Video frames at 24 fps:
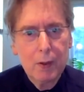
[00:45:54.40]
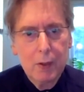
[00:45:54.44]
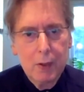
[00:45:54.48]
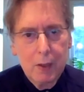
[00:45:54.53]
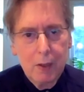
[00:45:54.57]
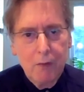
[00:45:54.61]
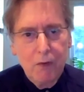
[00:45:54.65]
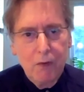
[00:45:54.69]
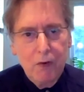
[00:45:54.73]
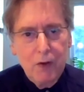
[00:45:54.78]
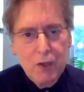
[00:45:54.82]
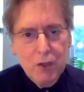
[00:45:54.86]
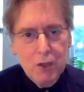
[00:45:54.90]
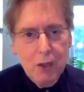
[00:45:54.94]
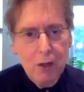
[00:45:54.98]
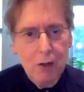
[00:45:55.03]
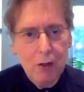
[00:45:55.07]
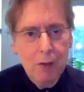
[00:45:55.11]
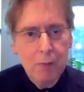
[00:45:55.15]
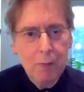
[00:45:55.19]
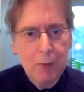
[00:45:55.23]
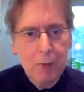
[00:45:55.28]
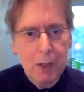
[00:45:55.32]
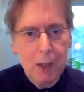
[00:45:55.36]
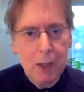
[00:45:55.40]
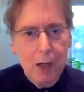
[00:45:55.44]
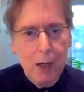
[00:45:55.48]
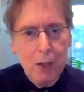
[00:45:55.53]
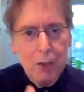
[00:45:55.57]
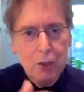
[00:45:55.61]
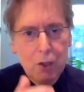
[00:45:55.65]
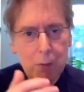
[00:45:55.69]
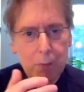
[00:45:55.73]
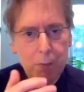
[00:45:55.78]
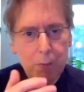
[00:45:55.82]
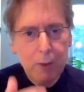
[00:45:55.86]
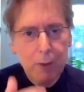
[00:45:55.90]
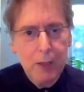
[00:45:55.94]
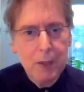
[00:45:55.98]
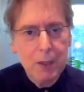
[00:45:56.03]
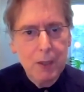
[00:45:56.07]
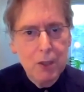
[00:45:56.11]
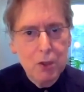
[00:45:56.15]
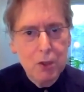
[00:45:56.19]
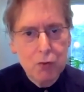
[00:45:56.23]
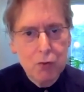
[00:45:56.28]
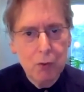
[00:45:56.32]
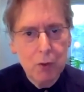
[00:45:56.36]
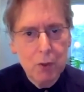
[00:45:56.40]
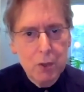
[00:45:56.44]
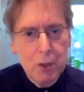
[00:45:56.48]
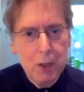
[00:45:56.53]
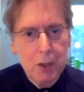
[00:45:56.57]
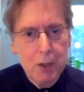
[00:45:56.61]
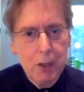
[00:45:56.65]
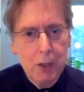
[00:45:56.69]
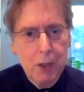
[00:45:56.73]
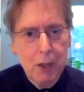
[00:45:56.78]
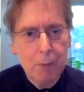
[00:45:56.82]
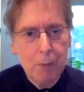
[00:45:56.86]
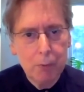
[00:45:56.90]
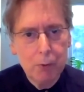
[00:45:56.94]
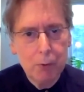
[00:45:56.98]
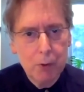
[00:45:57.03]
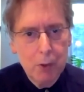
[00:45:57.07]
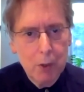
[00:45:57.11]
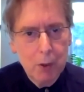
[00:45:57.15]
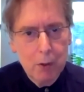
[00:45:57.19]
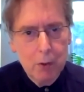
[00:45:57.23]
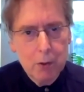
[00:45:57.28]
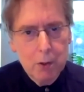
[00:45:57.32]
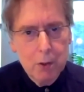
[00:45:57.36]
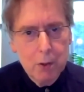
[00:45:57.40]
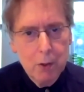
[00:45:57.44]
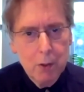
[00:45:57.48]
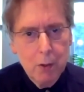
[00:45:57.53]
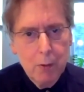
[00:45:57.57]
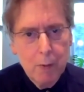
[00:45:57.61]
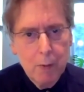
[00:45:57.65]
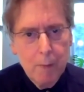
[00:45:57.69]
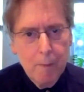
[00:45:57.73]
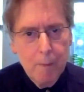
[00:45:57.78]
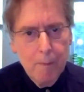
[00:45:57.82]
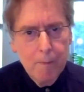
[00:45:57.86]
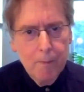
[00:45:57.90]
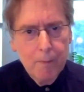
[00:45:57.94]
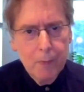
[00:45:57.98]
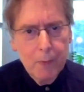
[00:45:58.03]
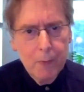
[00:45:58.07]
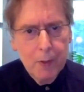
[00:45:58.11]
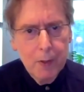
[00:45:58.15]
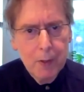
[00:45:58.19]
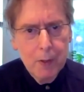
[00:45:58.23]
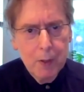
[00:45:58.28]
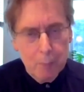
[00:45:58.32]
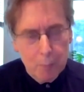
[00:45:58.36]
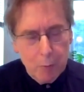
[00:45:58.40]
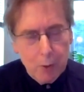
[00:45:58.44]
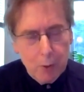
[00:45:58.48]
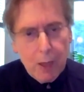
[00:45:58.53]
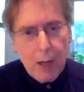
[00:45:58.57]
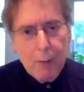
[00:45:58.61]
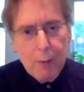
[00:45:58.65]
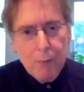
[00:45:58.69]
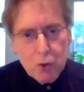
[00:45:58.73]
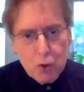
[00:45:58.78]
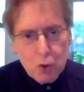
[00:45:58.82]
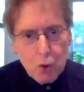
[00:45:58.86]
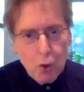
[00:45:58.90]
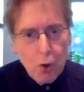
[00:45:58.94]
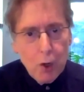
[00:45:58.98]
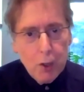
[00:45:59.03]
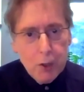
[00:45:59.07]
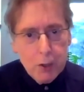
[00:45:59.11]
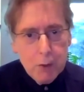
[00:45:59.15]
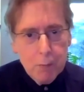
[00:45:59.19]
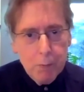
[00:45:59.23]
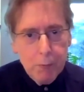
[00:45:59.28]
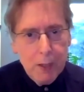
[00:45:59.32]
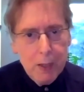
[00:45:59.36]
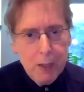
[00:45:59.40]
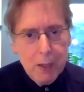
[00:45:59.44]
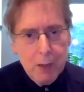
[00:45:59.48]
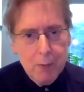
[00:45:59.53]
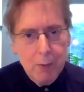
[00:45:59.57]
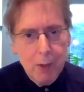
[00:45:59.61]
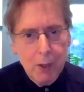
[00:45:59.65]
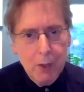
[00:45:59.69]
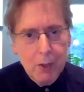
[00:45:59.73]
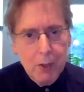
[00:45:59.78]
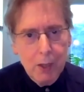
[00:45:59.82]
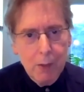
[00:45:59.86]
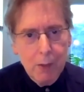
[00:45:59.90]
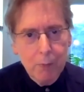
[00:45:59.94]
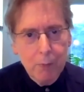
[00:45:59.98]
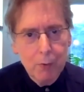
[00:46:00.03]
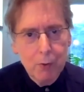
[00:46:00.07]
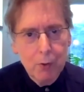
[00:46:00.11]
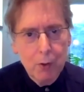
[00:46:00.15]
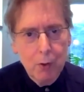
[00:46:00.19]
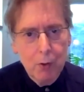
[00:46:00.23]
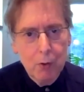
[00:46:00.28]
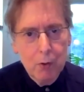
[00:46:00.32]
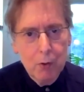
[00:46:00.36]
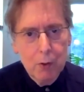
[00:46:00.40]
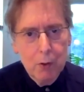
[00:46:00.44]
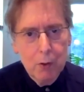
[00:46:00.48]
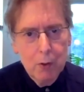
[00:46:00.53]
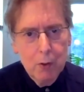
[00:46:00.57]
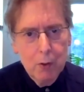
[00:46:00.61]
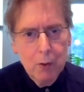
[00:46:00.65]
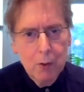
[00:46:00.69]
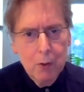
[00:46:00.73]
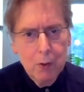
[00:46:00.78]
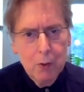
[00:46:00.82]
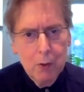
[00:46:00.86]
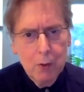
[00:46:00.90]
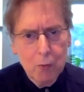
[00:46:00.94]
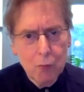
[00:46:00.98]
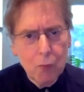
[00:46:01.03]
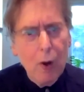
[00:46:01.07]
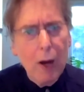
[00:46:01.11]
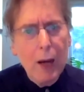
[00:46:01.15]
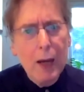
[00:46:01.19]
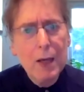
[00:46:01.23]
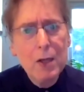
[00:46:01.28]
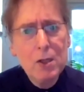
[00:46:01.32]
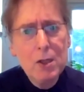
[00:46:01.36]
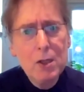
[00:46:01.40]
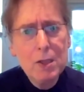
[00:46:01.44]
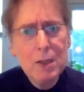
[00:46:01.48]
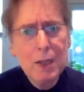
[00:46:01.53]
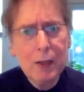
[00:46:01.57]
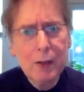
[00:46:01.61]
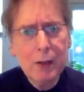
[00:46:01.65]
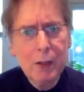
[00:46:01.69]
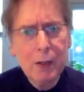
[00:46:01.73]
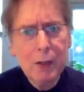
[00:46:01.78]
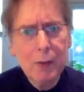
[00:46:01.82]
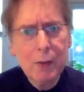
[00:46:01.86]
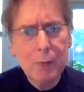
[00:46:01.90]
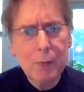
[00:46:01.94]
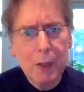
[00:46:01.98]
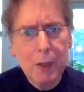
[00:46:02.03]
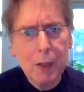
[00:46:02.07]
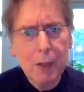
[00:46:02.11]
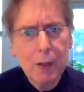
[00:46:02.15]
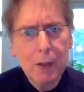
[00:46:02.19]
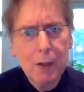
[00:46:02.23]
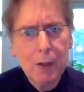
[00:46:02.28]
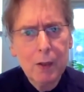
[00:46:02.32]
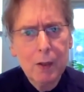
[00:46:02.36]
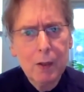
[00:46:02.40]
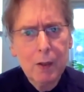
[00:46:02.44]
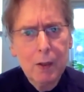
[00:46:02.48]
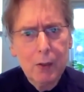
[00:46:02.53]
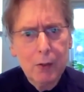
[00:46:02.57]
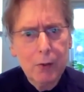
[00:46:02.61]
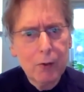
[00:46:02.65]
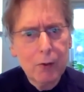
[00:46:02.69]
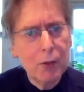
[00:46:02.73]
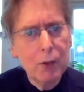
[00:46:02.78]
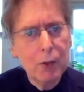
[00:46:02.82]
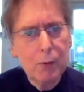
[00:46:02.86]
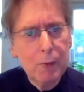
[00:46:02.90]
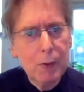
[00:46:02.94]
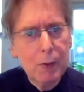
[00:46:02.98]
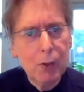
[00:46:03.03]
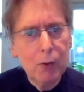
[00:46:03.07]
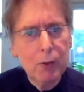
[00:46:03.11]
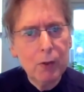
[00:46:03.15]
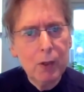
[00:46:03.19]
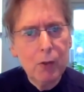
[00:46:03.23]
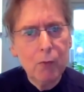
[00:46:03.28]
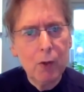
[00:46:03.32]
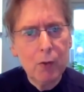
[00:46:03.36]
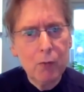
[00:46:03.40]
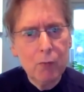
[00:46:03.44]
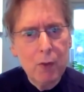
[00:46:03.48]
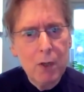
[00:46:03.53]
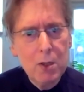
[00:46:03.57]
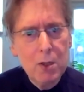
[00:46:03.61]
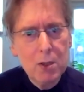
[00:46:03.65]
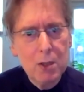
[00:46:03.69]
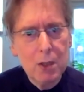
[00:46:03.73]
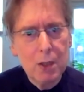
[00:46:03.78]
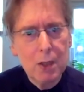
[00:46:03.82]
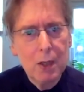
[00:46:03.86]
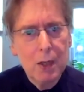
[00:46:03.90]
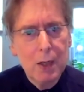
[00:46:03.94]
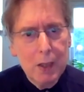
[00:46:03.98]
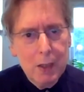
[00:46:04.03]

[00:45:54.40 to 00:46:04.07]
If he's telling me that I should play these trills on the upper note, but I'm taught to play them on the upper note, why is he telling me? There can be only one reason.